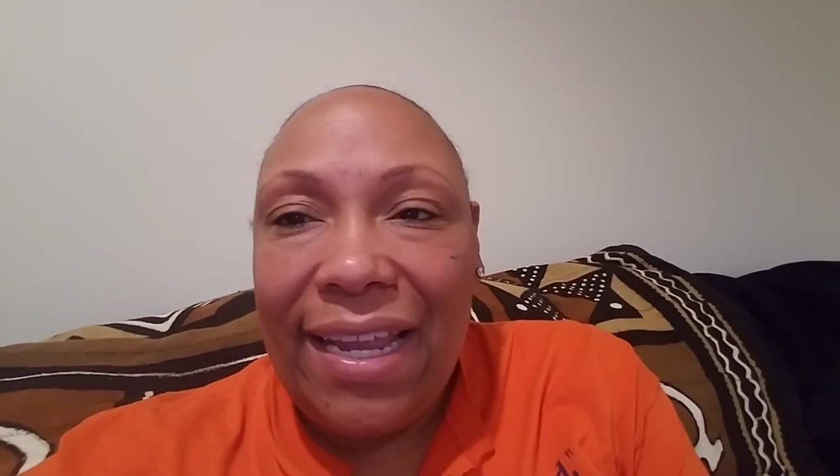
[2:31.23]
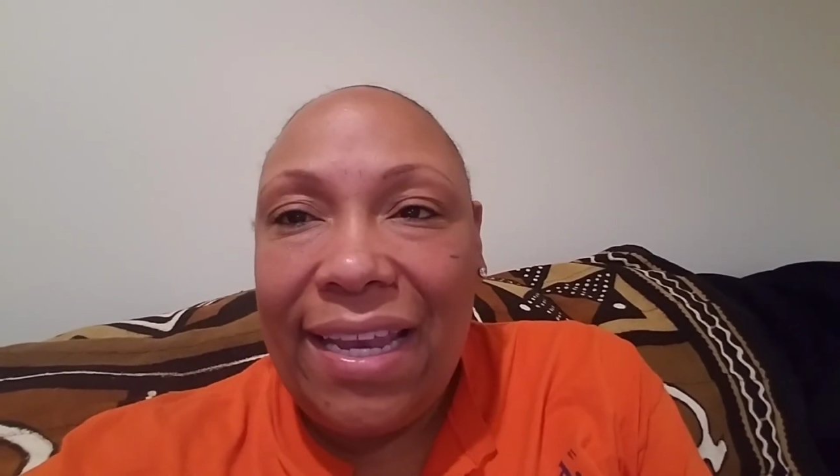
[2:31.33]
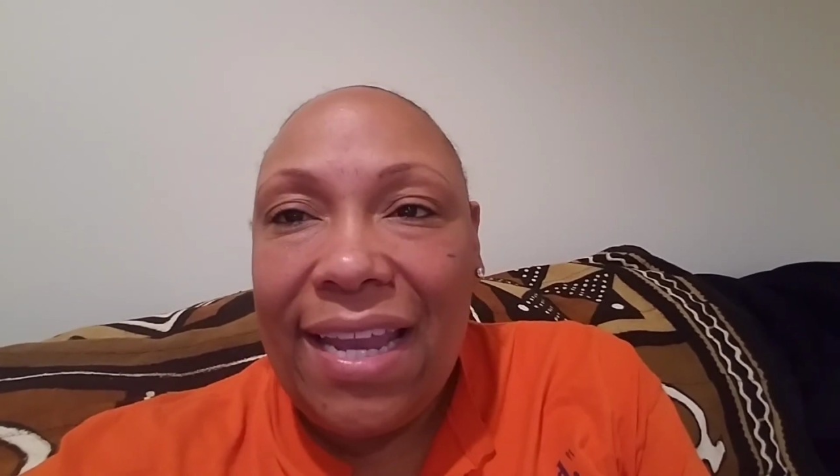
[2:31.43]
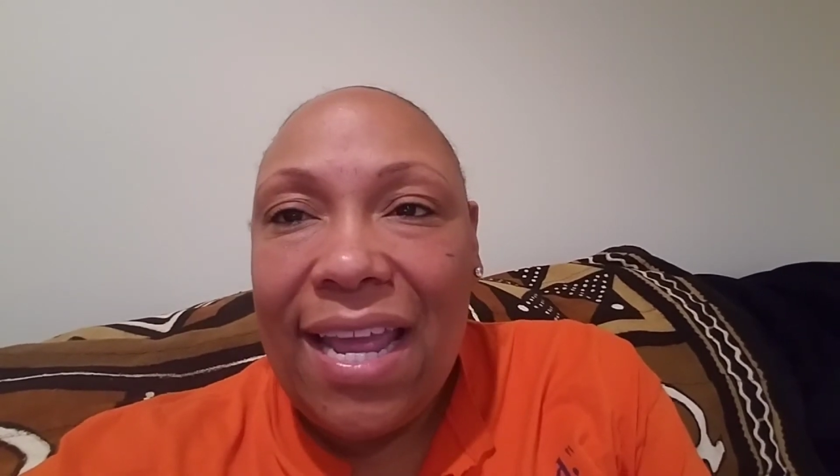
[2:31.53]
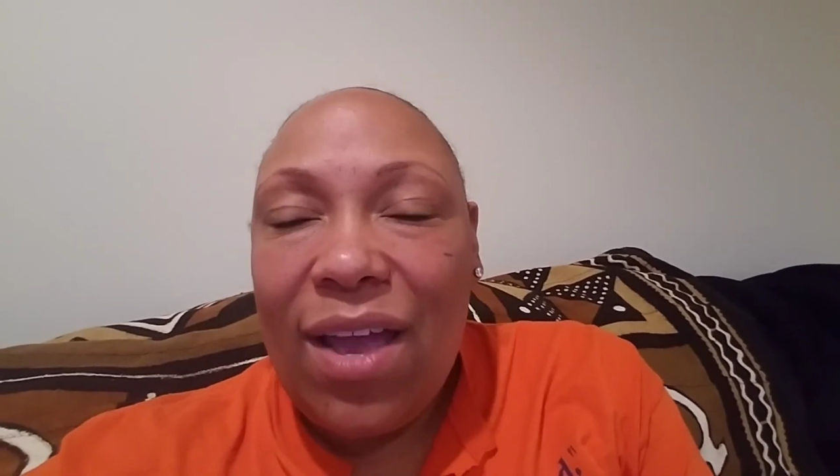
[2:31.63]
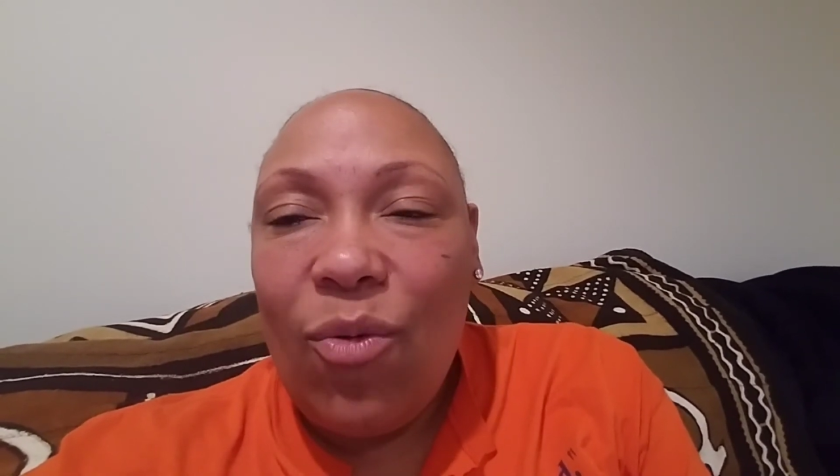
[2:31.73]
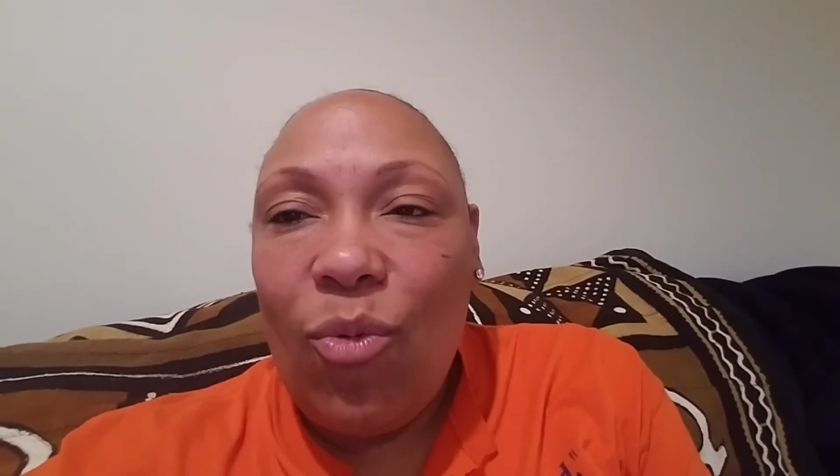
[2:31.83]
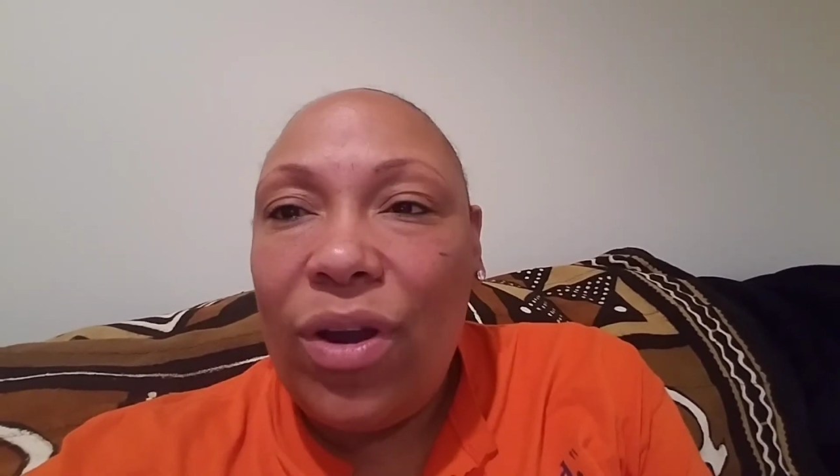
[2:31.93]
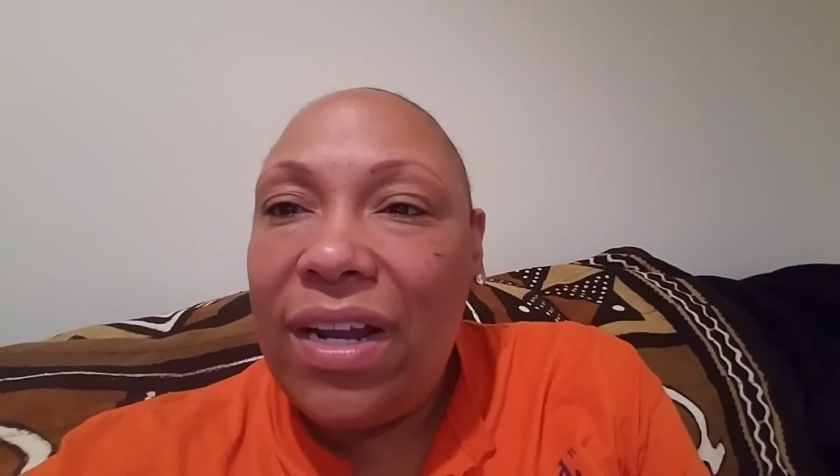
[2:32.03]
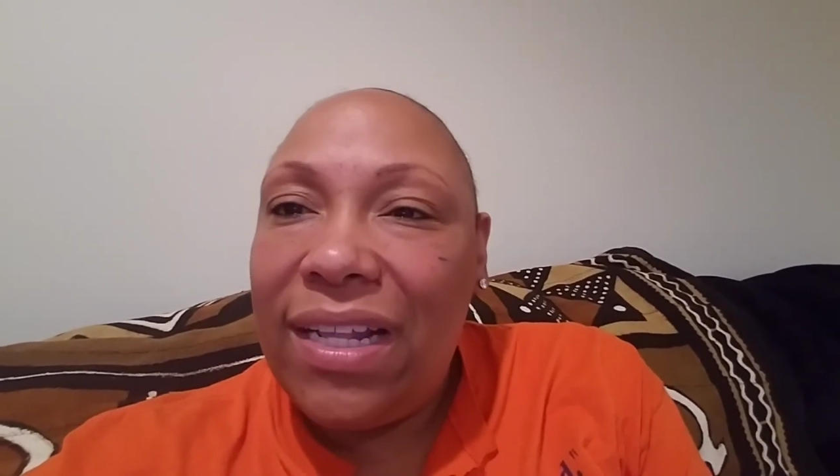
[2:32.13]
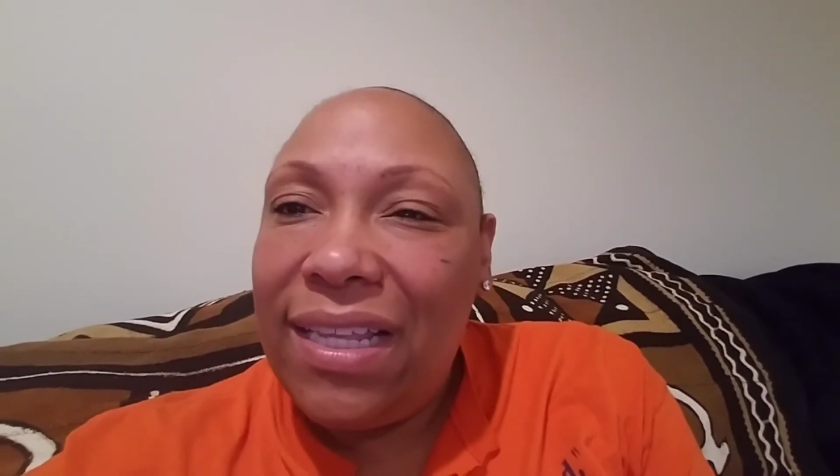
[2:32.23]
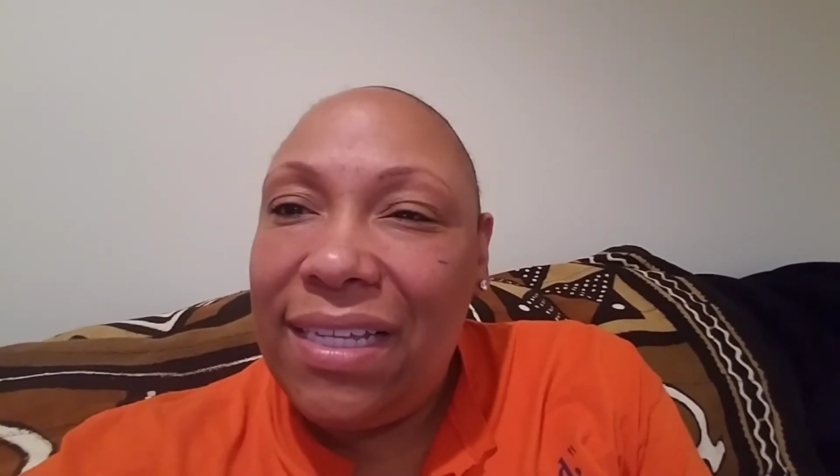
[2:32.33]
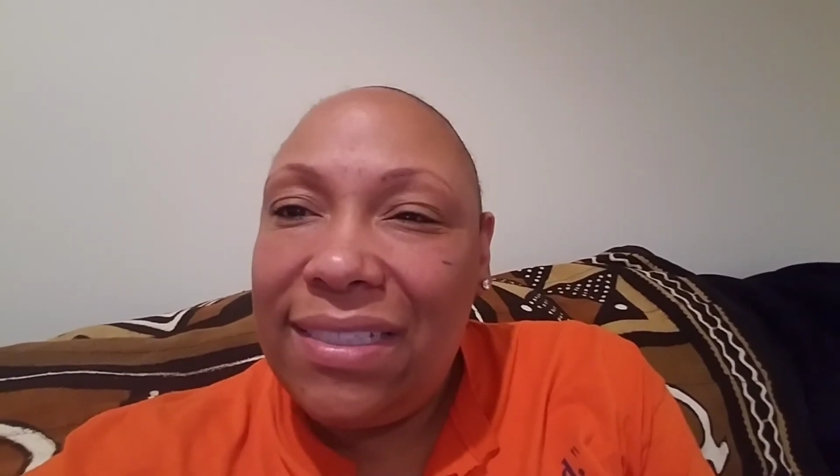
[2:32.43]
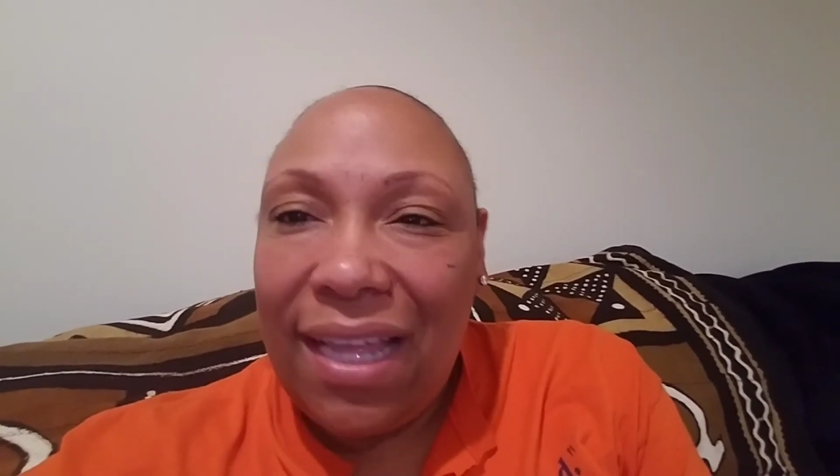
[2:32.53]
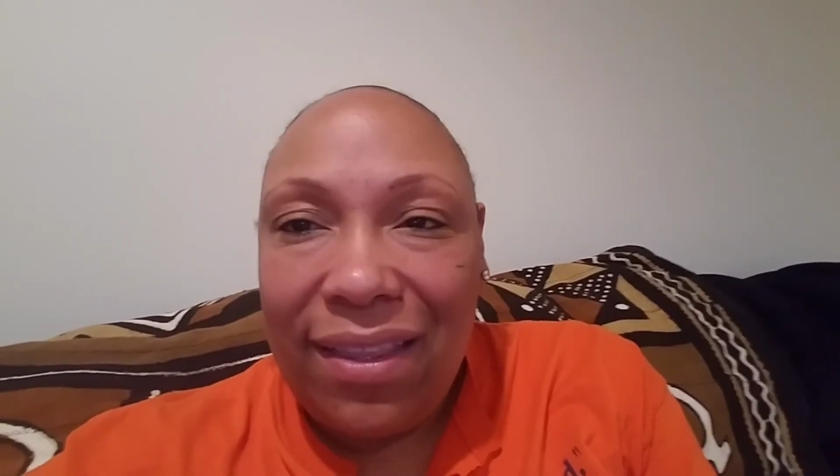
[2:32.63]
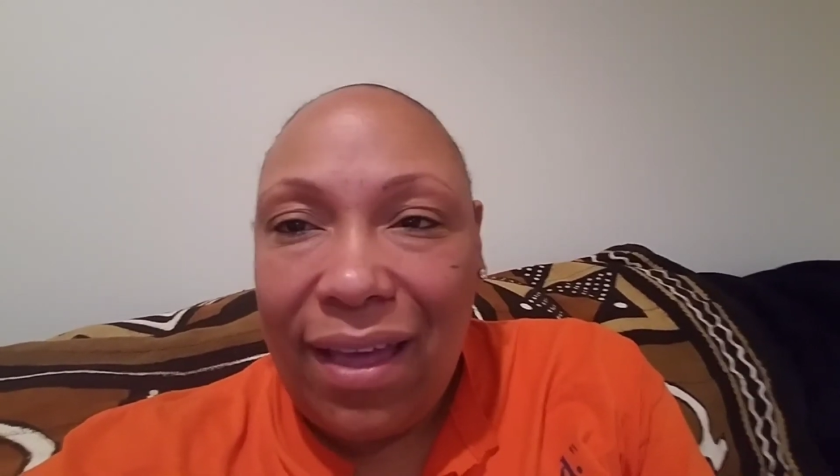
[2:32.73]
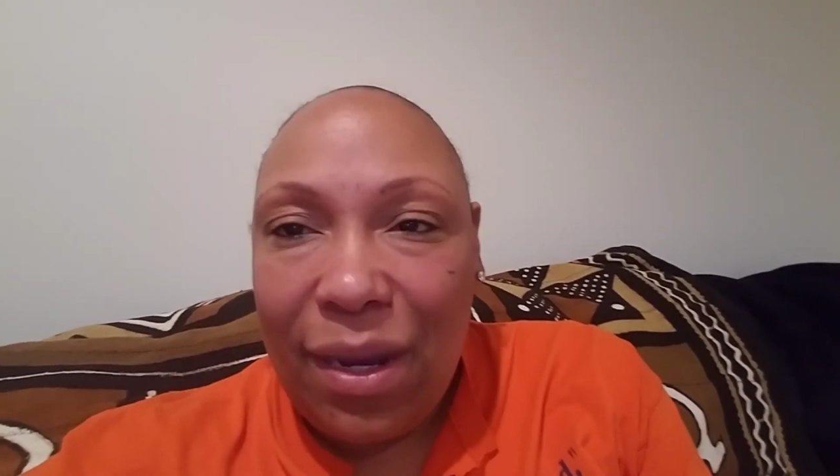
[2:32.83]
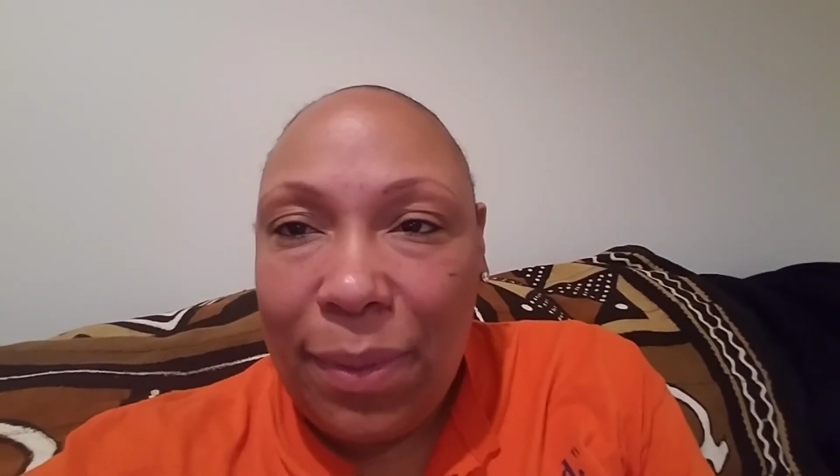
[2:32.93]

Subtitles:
And one of the things I thought